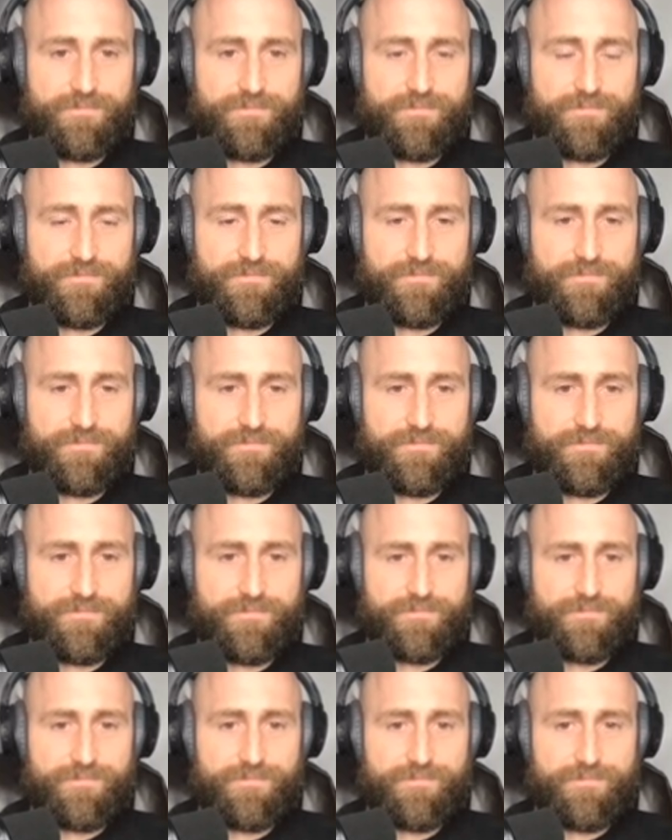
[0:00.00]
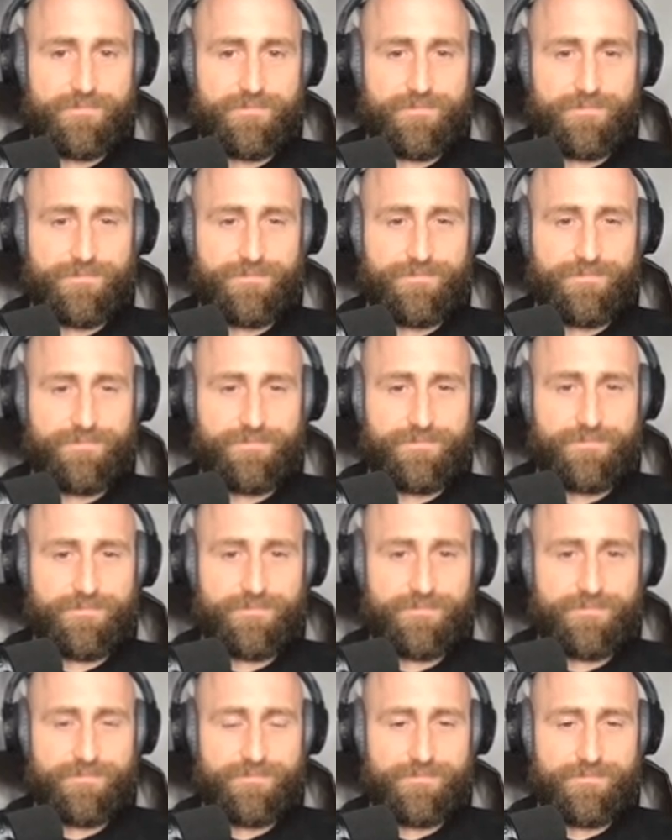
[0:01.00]

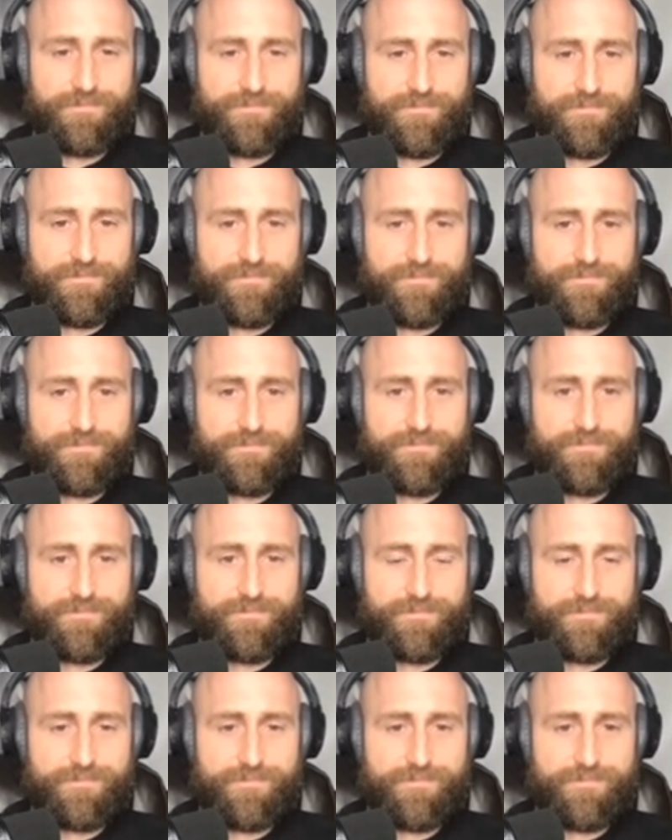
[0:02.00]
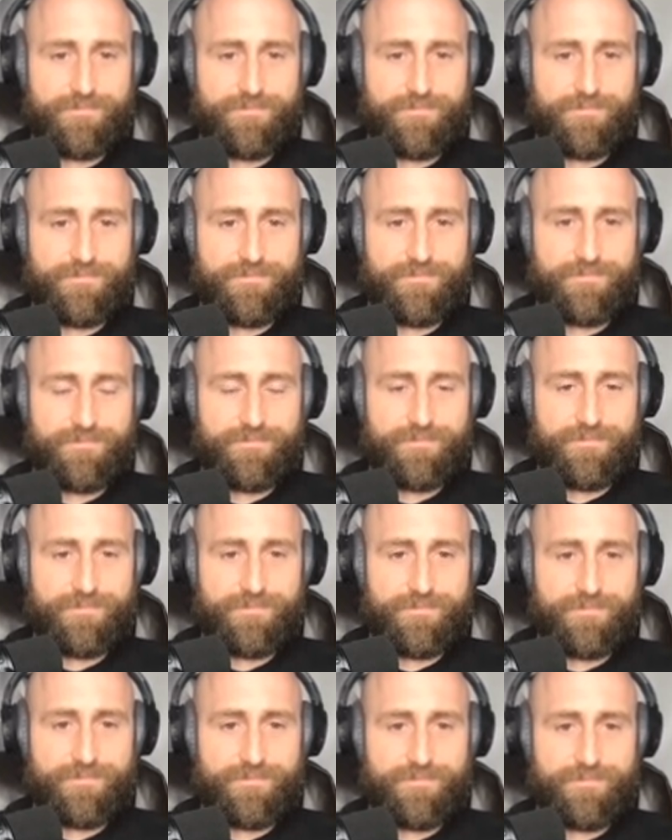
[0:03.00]

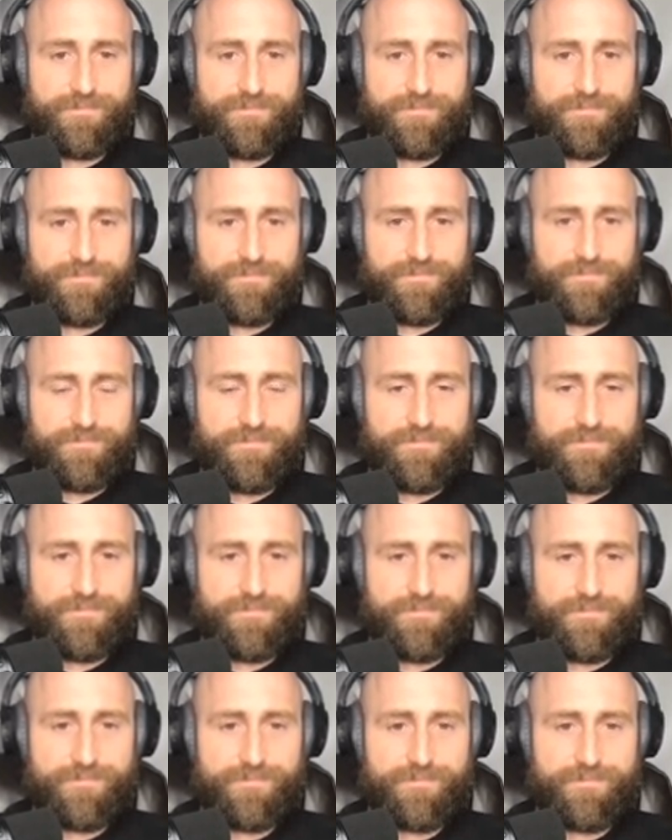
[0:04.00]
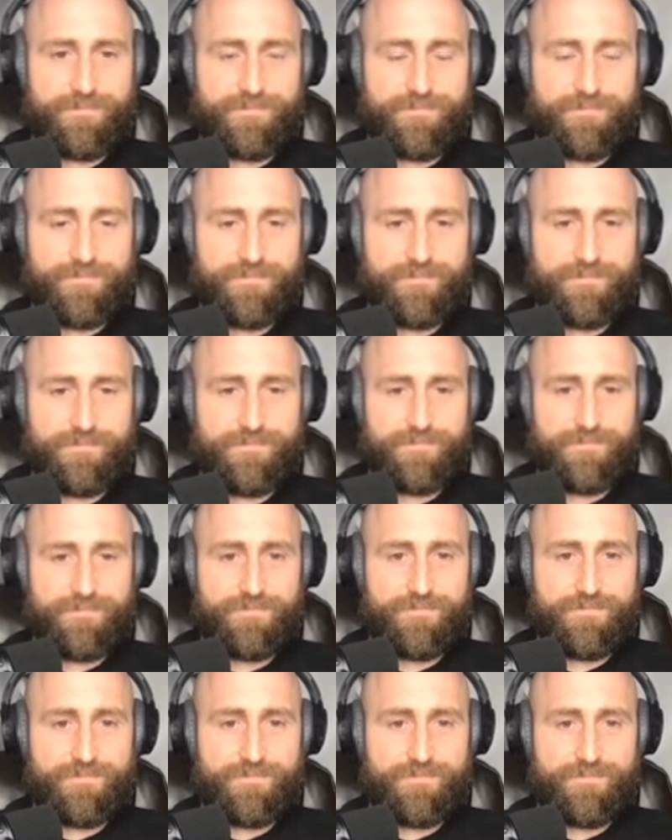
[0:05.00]

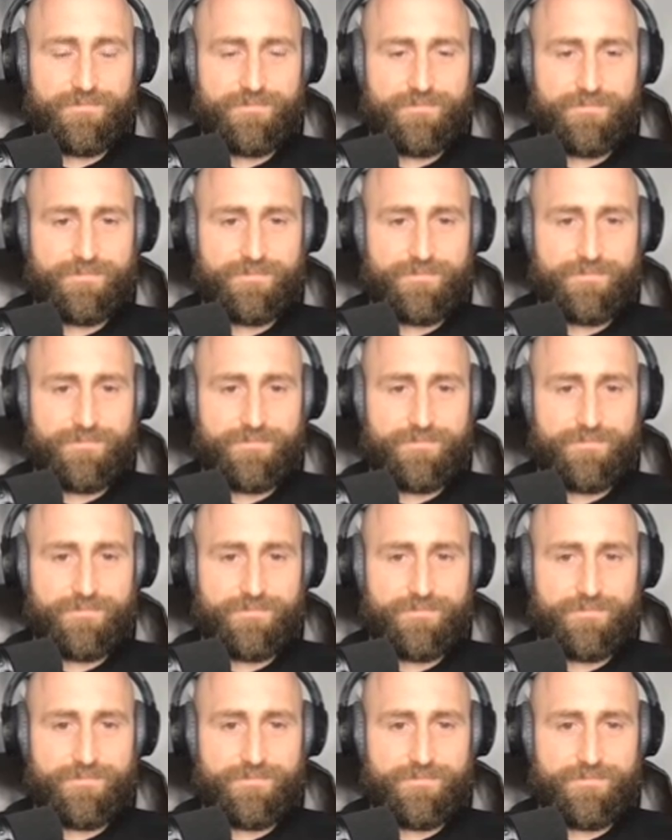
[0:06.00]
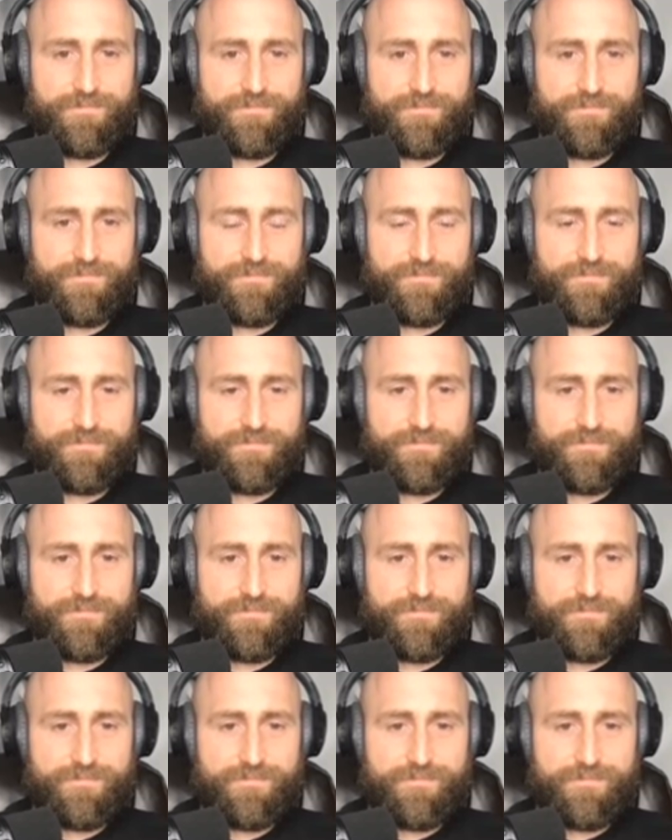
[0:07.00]
(not speaking)